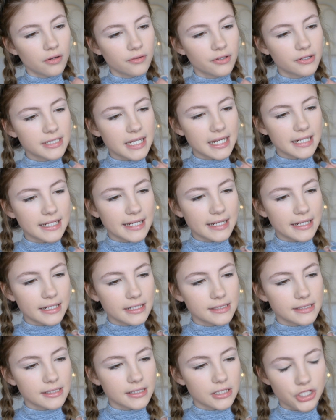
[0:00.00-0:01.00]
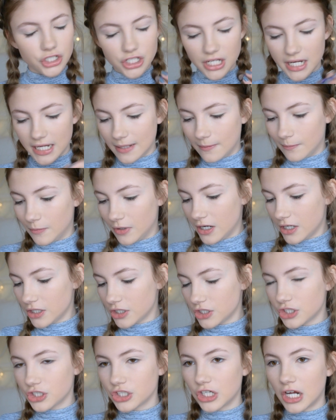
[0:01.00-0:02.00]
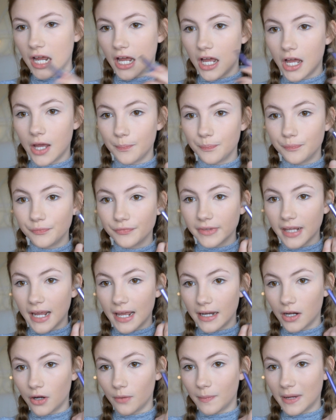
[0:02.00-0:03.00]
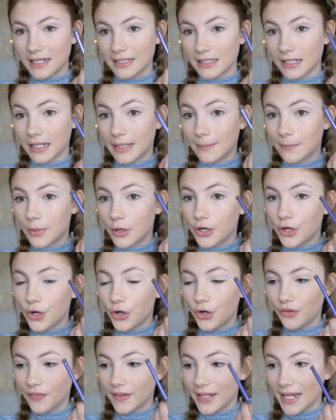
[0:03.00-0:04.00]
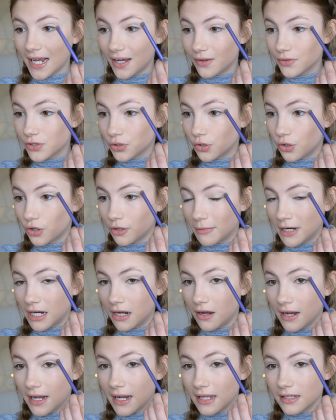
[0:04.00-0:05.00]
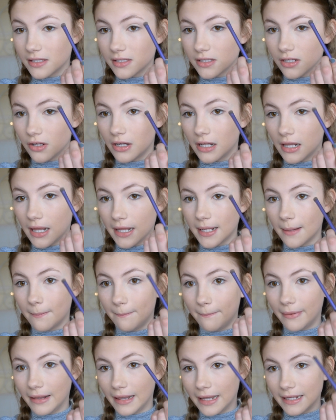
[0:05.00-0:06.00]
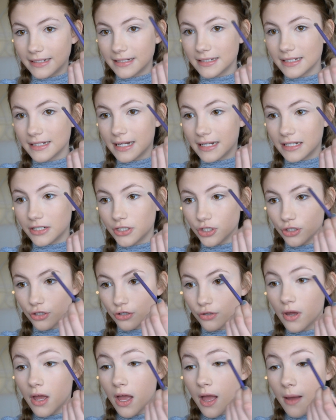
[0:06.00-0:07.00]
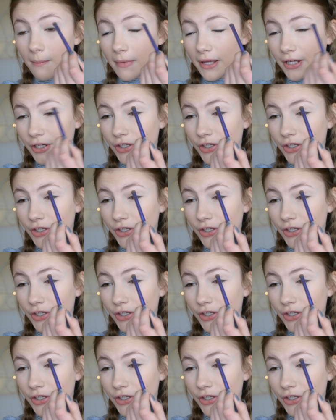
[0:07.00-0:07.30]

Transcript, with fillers: Real Techniques shading brush um, and I'll basically put it on the outer corner of my eye and slowly like blend it into my